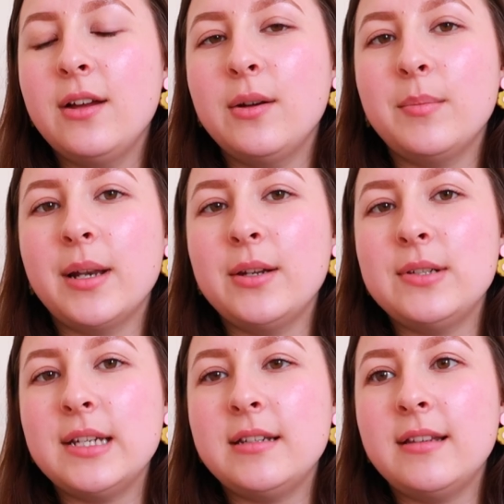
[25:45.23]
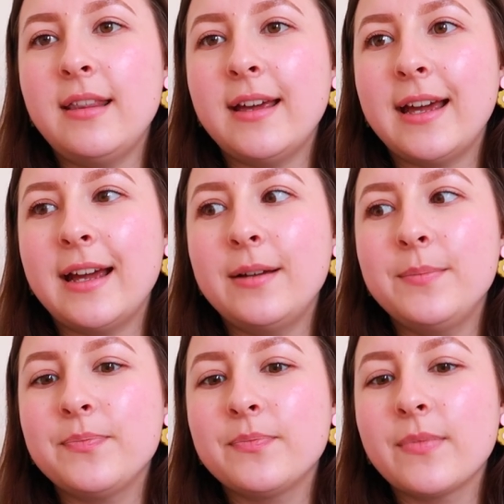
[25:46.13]
uploaded
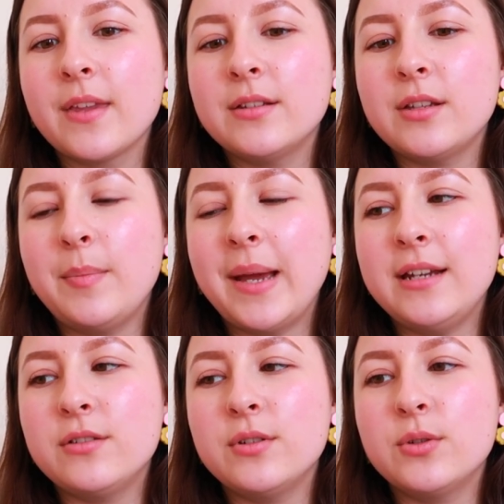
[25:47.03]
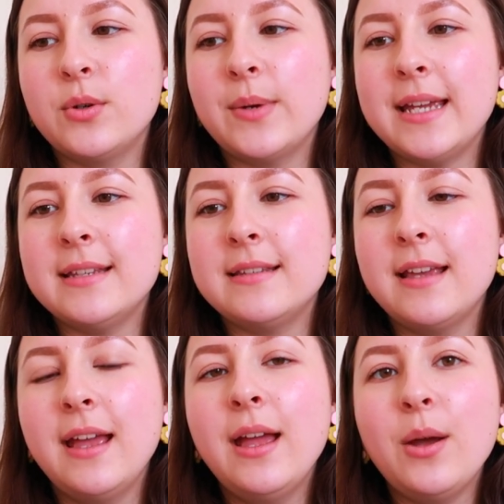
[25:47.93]
there. So Patreon's always
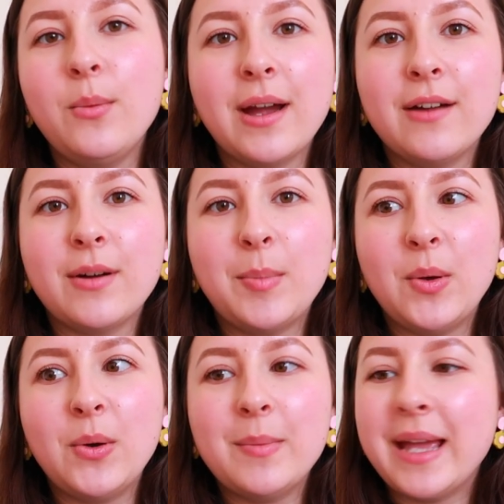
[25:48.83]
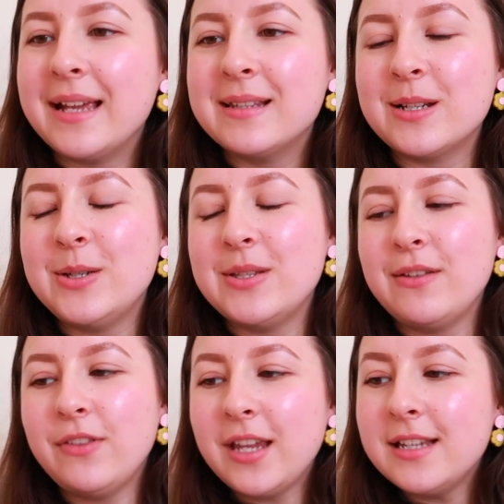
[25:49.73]
where I put all my
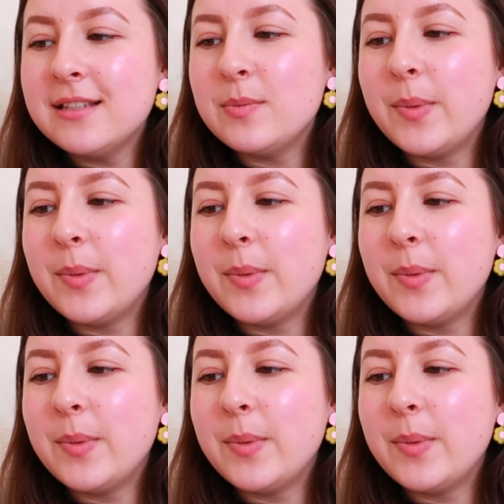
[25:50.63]
exclusive things.